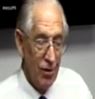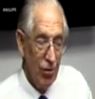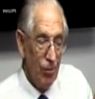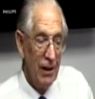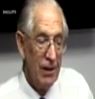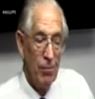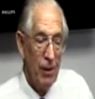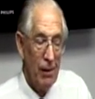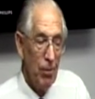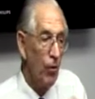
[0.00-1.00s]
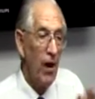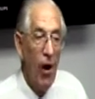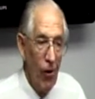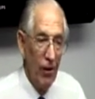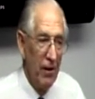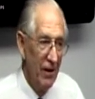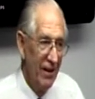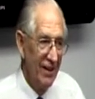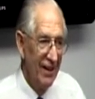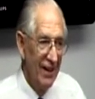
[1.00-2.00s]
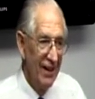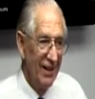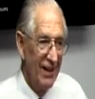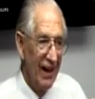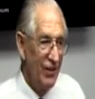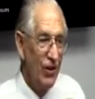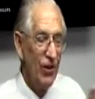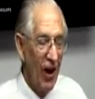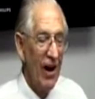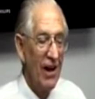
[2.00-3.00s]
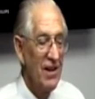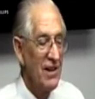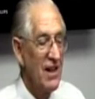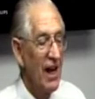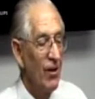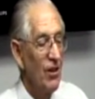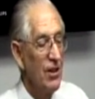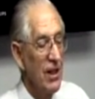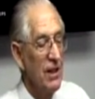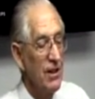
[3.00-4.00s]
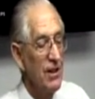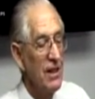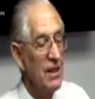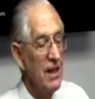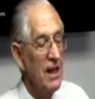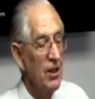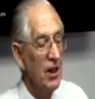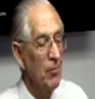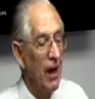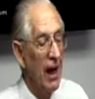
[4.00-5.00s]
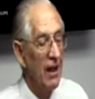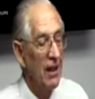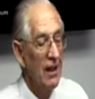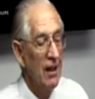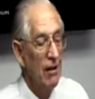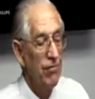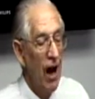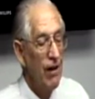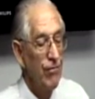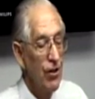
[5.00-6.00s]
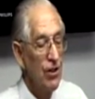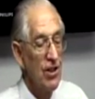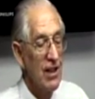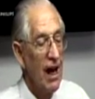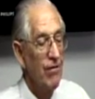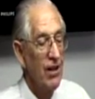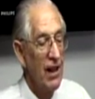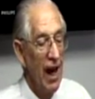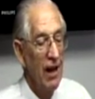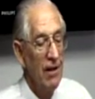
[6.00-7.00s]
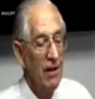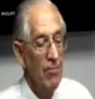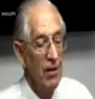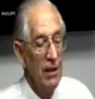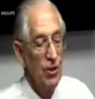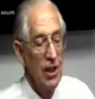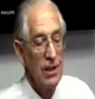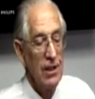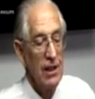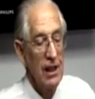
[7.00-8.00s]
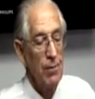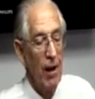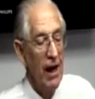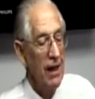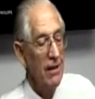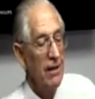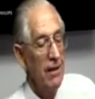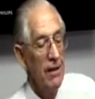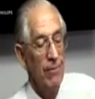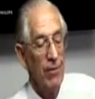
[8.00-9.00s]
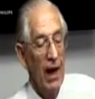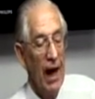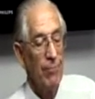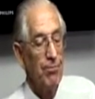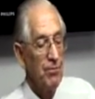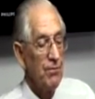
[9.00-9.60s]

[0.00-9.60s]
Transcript: 2 billion people don't. They do not understand what Jesus is teaching about it. Five verses after that, Jesus explained that